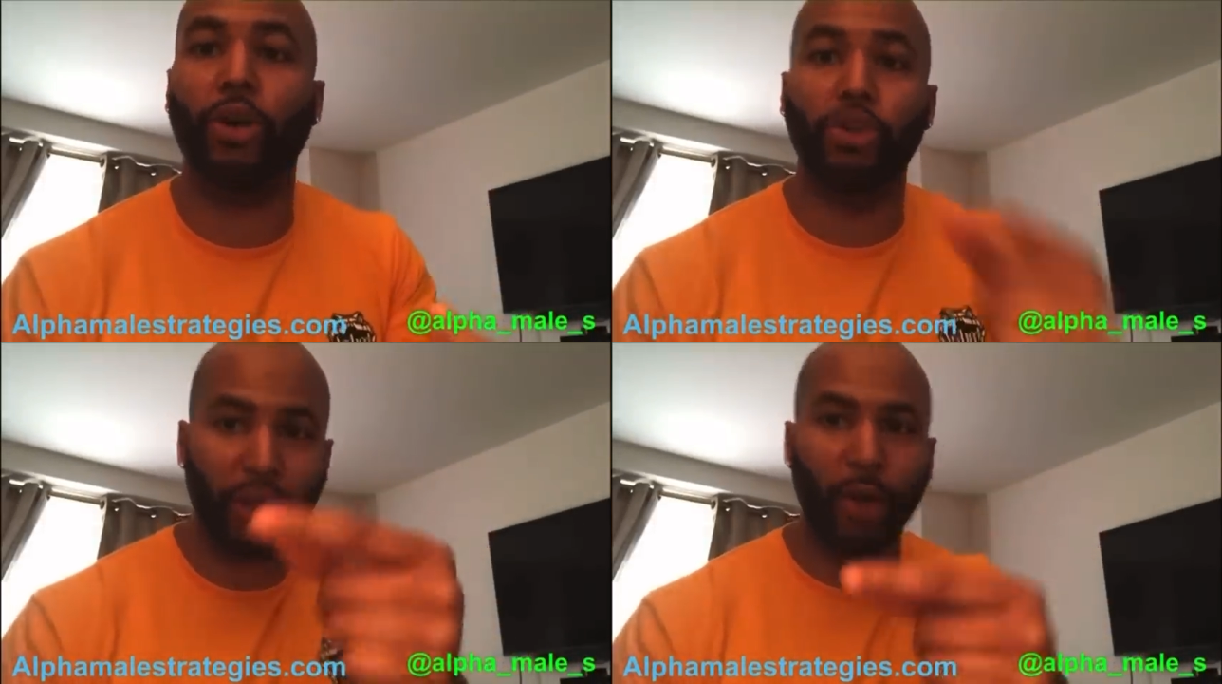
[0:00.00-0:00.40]

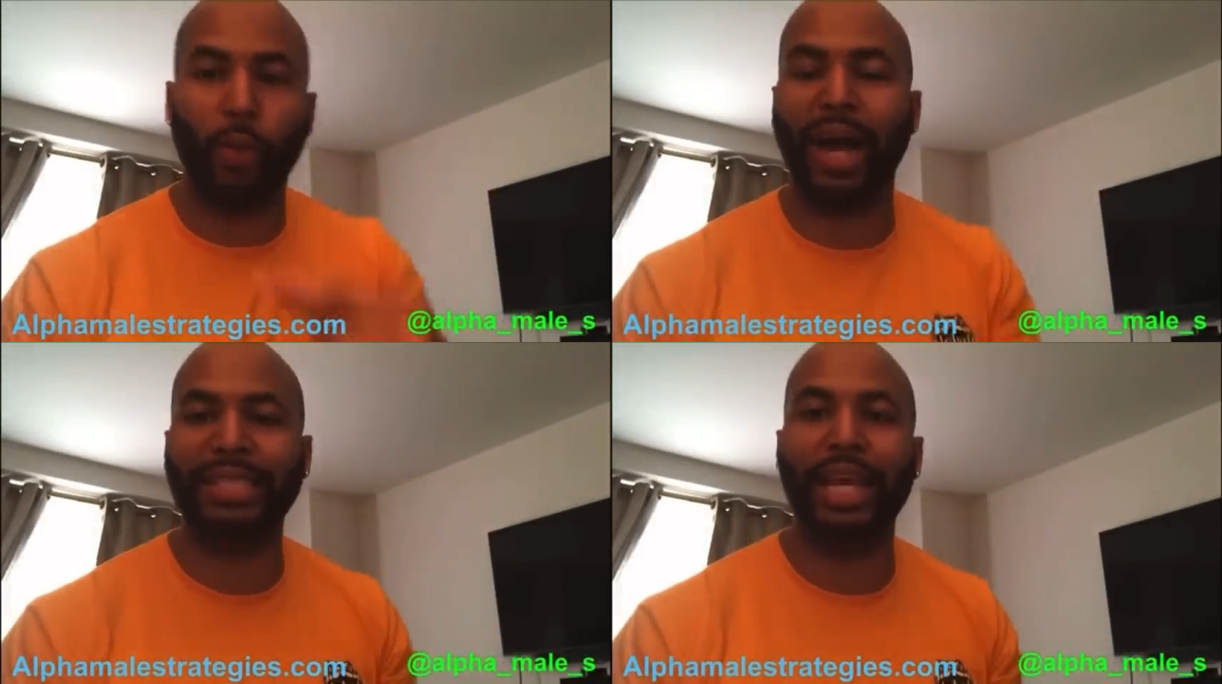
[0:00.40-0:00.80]
you can
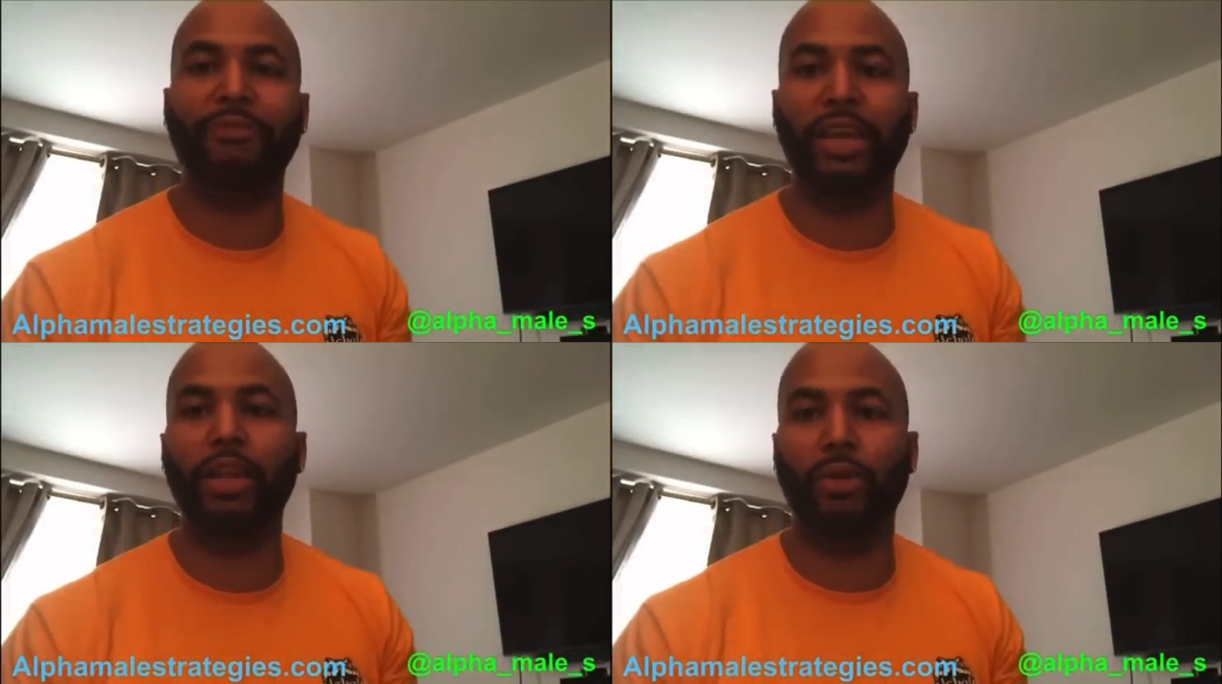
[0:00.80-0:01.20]
watch their
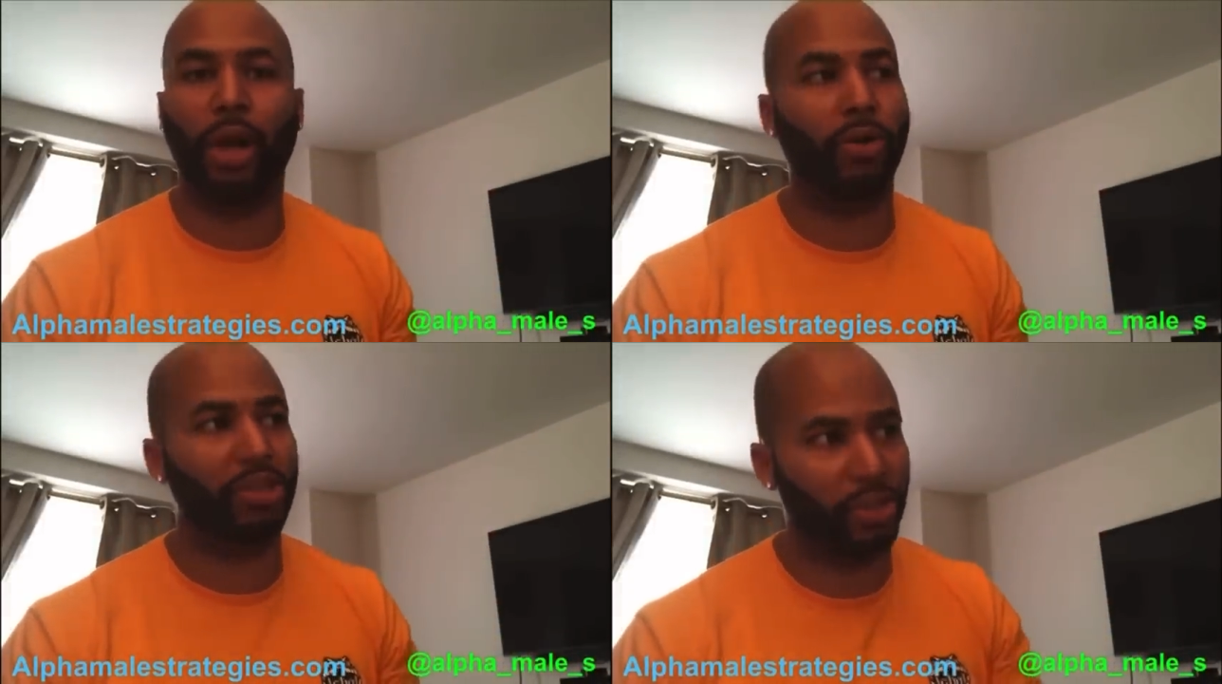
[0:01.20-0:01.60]
video
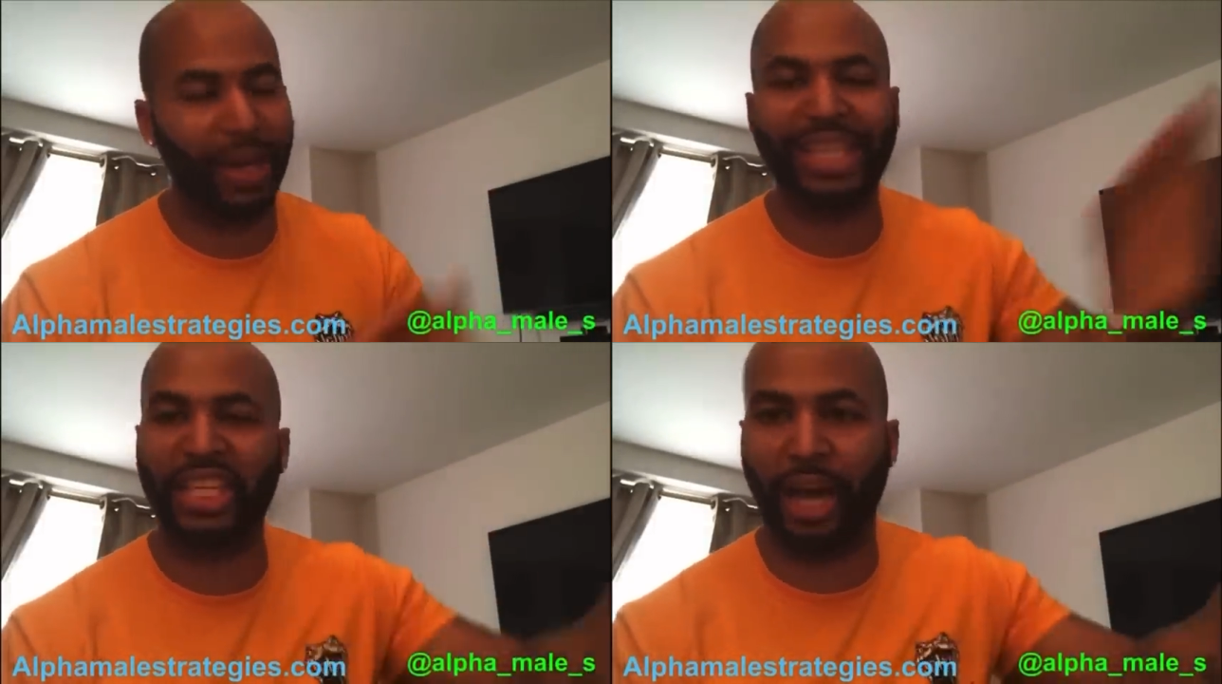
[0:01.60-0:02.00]
longer so
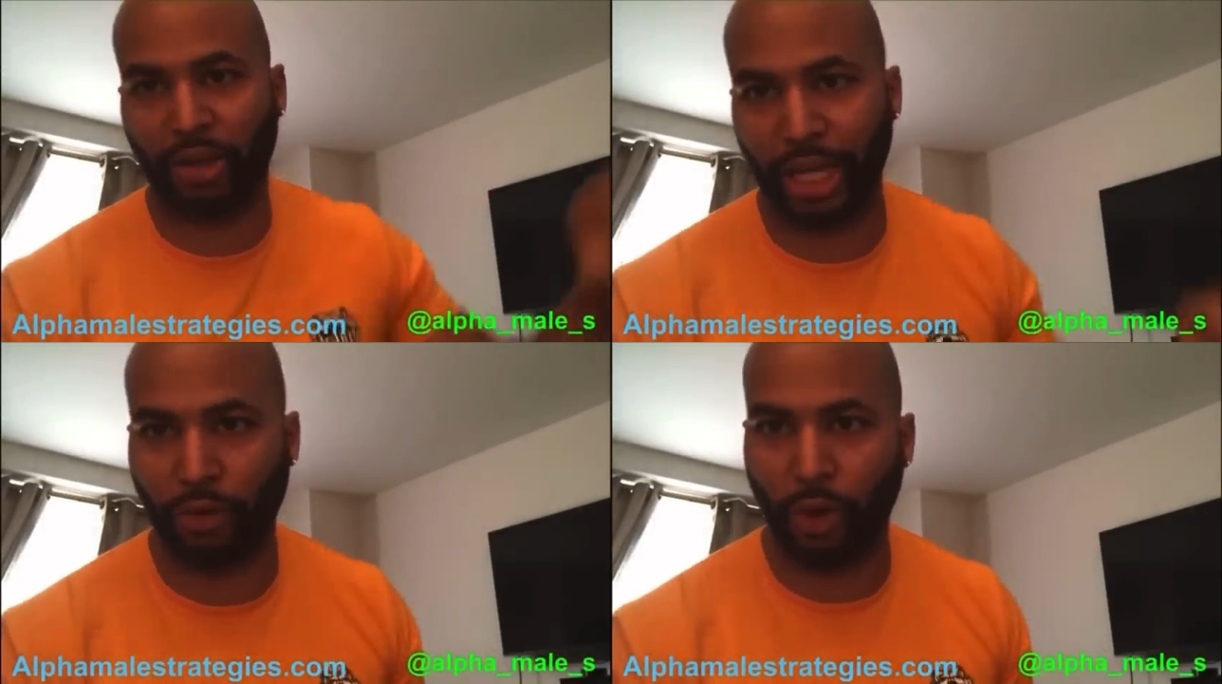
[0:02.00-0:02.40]
their channel
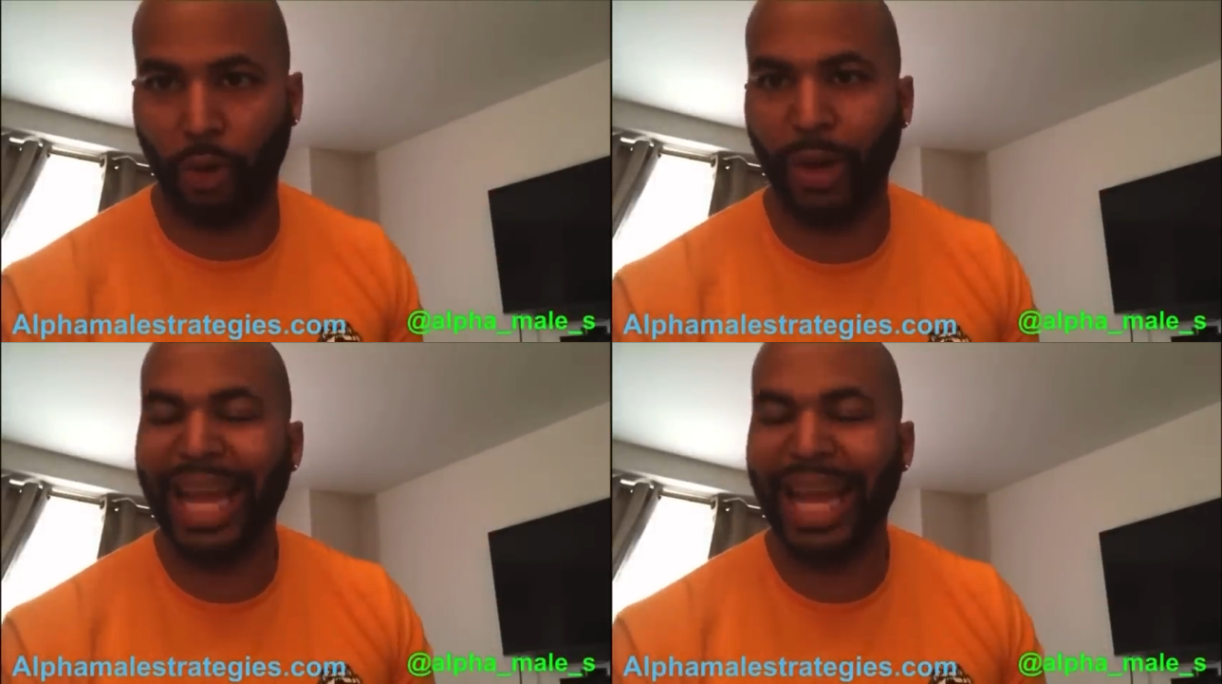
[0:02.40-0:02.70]
can grow.